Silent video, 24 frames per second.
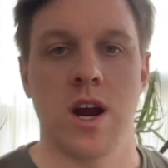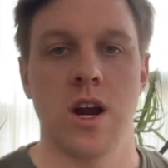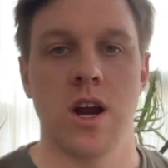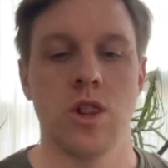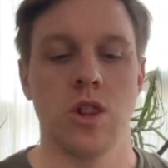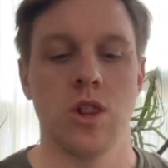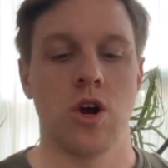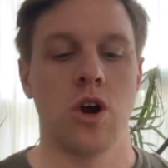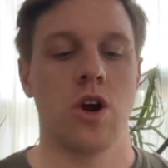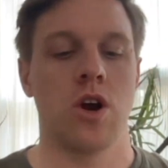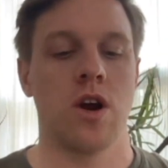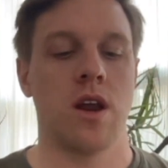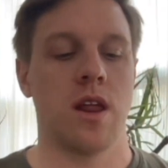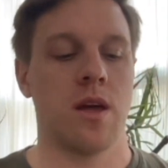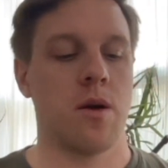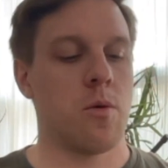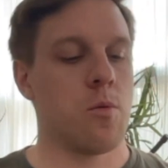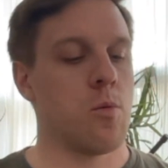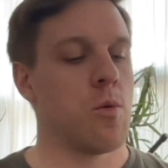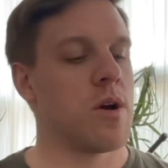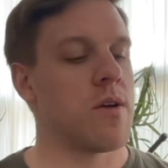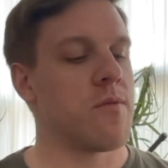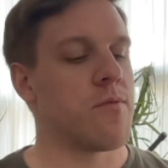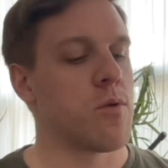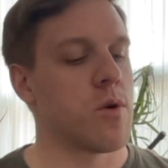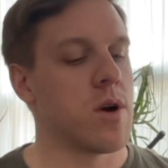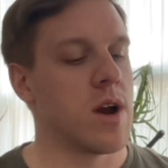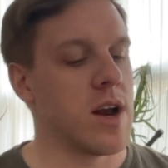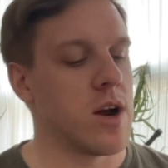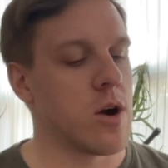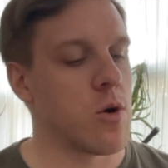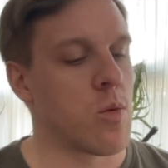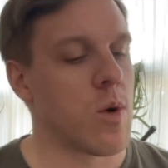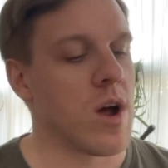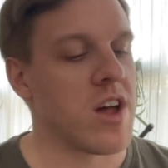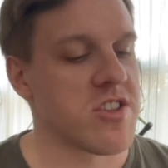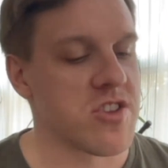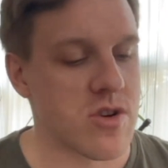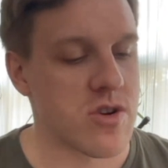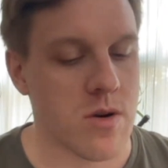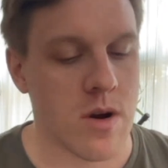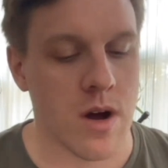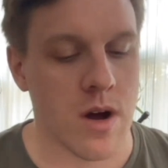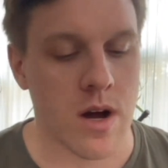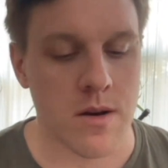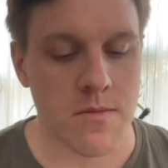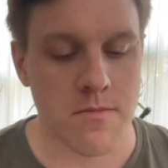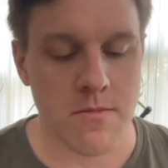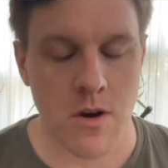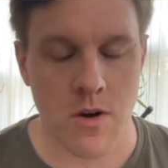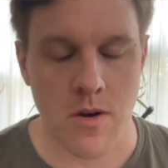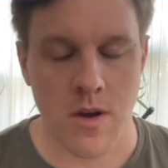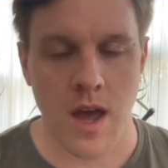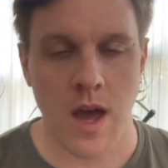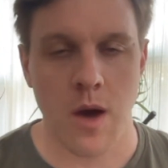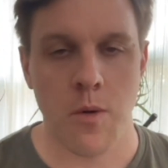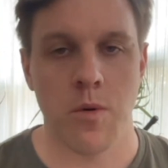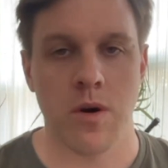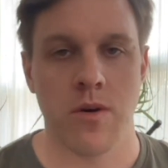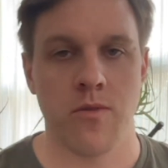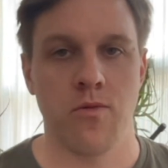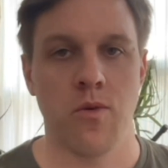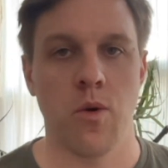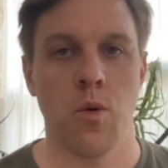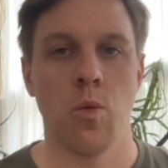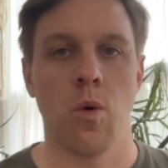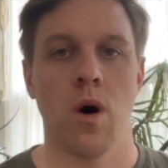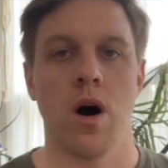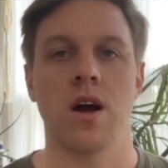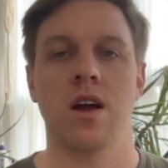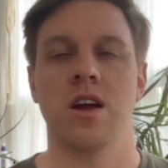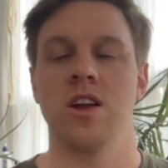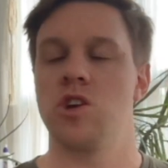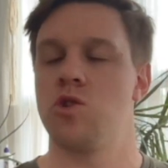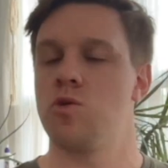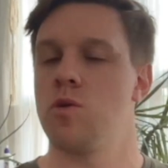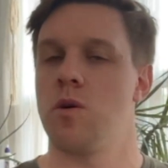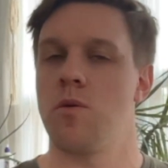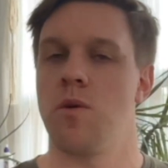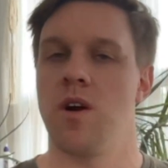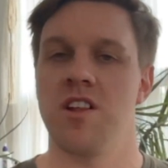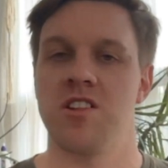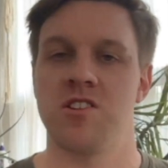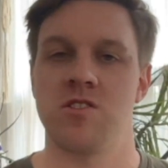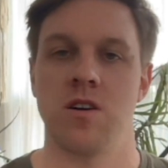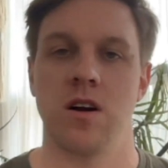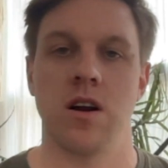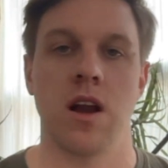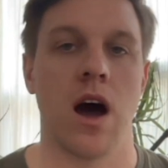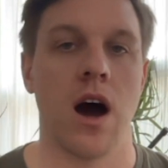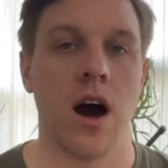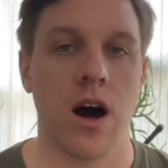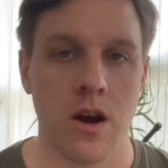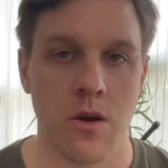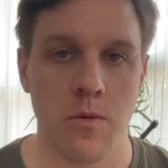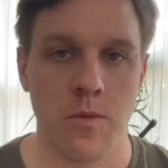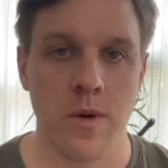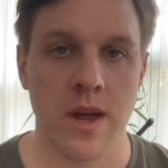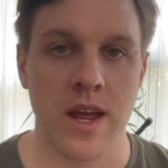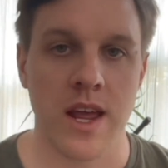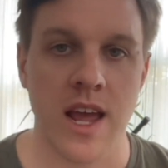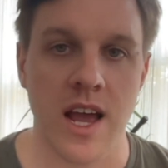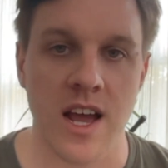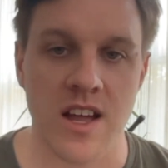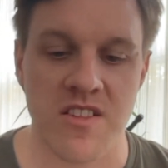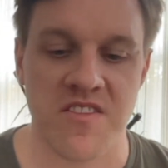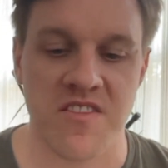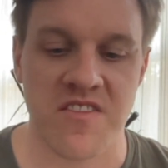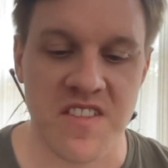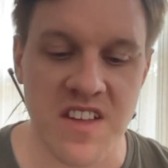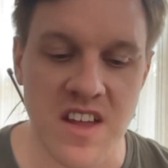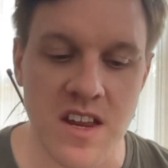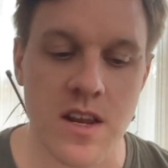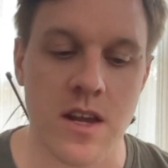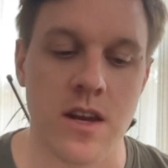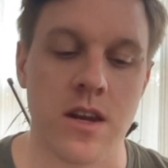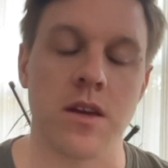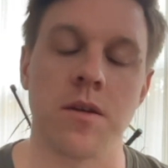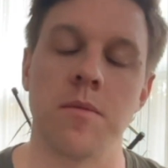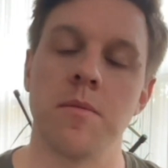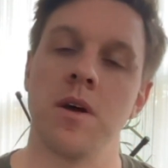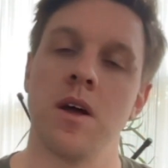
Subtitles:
to learn, what if we're in a restaurant? Okay, what if we walk into a restaurant? How do we get seated?